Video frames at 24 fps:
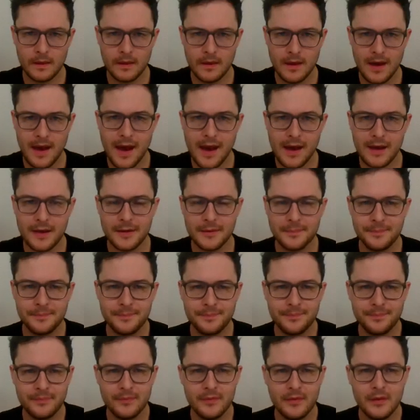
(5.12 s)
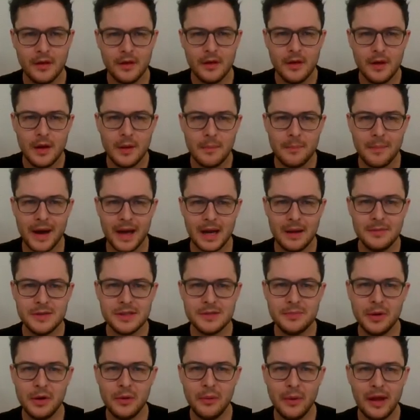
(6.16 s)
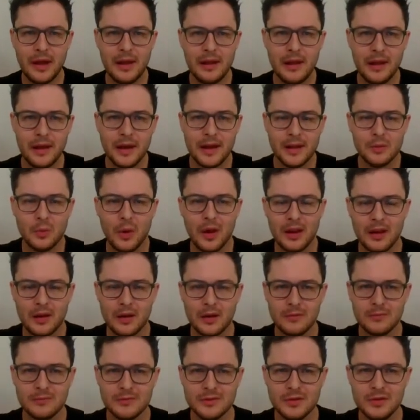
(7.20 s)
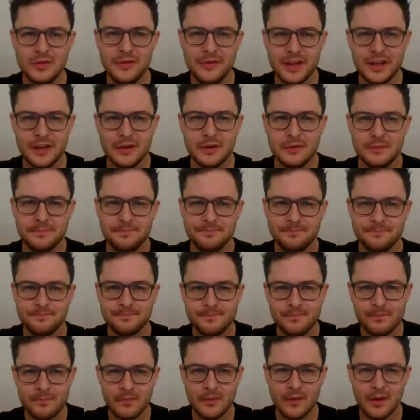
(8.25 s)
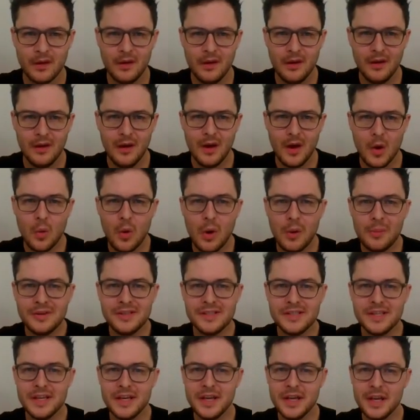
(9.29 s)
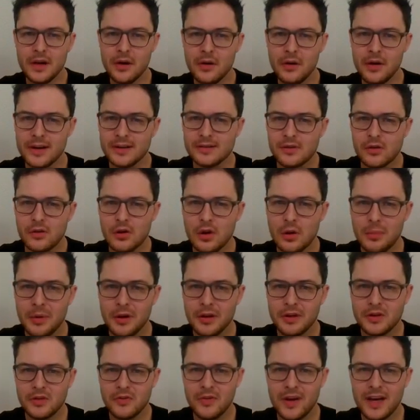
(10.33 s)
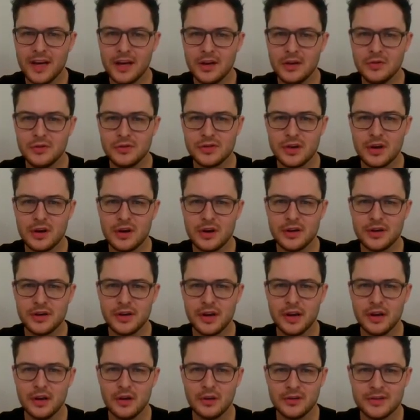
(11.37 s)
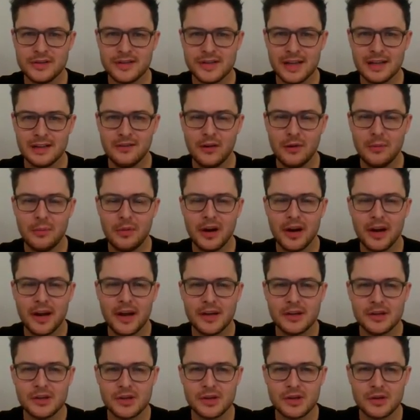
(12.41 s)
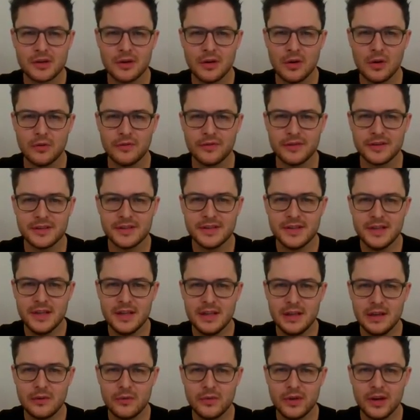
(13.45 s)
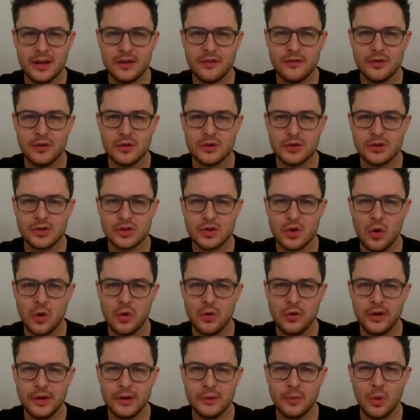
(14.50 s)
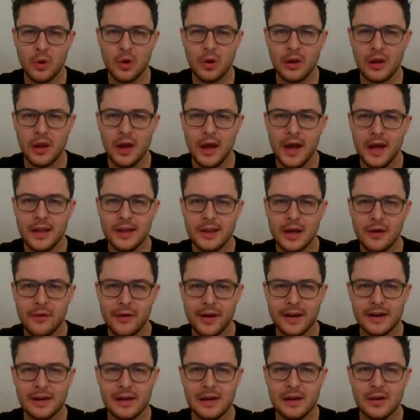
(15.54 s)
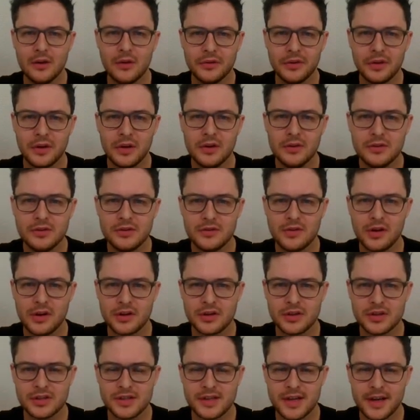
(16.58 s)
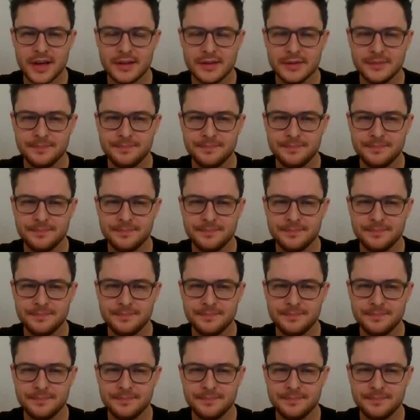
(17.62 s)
Hi, my name is Manuel and welcome to the video. What we see here is a robot ready to start an on-site fabrication of a steel reinforced concrete wall directly on the construction site.